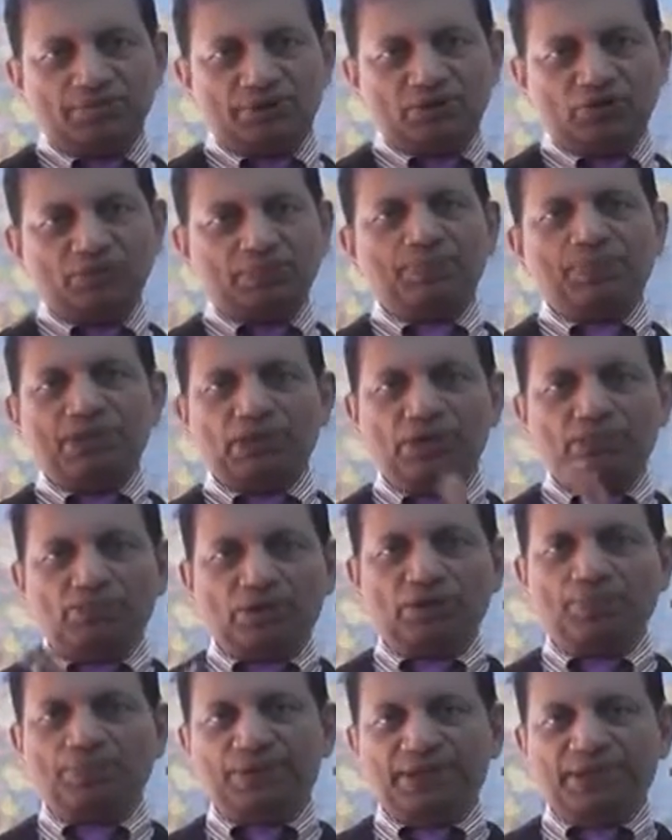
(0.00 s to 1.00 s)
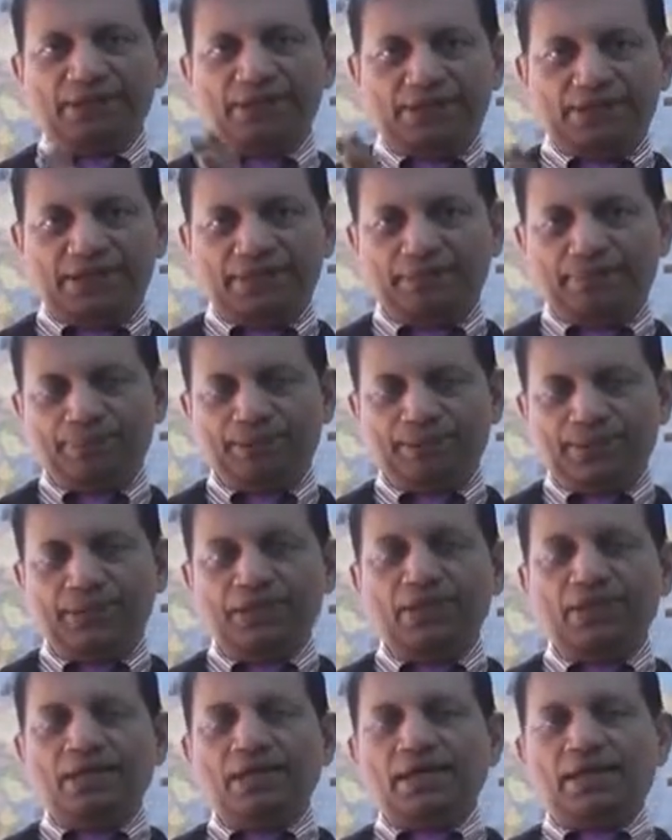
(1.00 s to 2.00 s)
PYP, MIP, DP
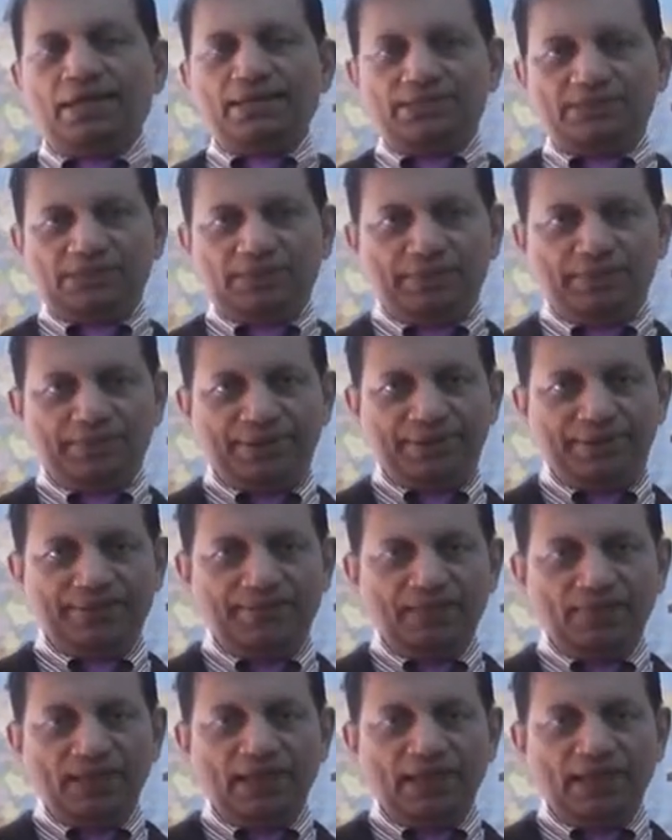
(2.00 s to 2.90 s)
and CP.